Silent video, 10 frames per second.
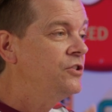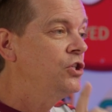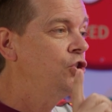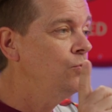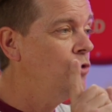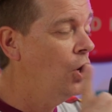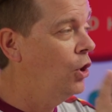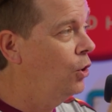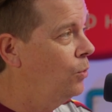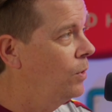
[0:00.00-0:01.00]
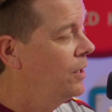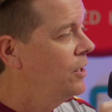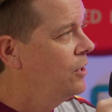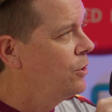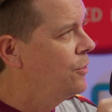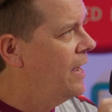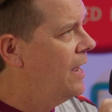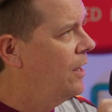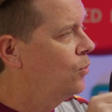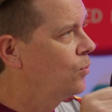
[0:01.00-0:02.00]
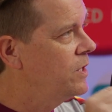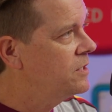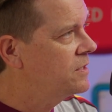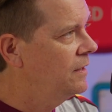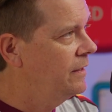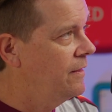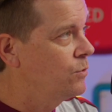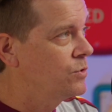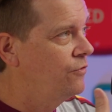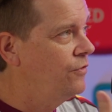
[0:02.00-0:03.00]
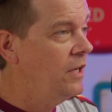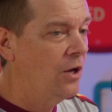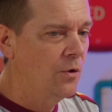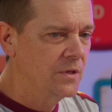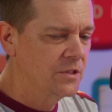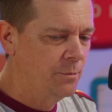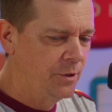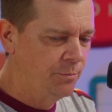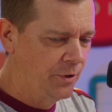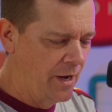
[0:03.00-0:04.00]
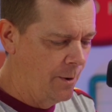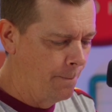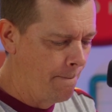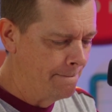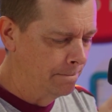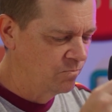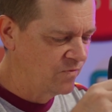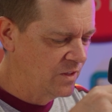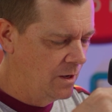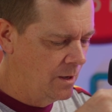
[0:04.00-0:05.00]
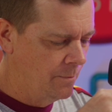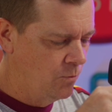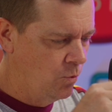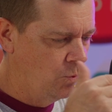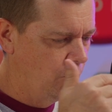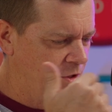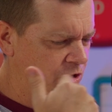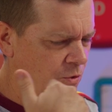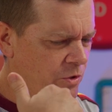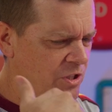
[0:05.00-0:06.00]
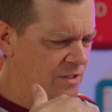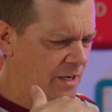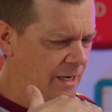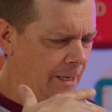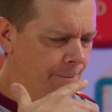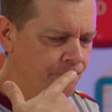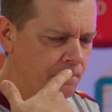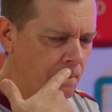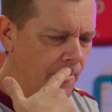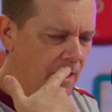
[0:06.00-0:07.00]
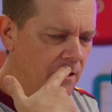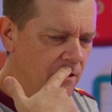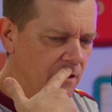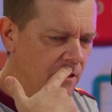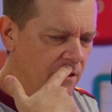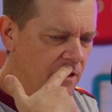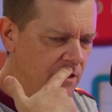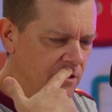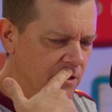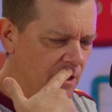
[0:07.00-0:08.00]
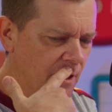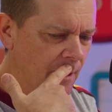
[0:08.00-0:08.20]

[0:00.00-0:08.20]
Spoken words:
Did you know that recently there was a video that somebody put out, which is like these,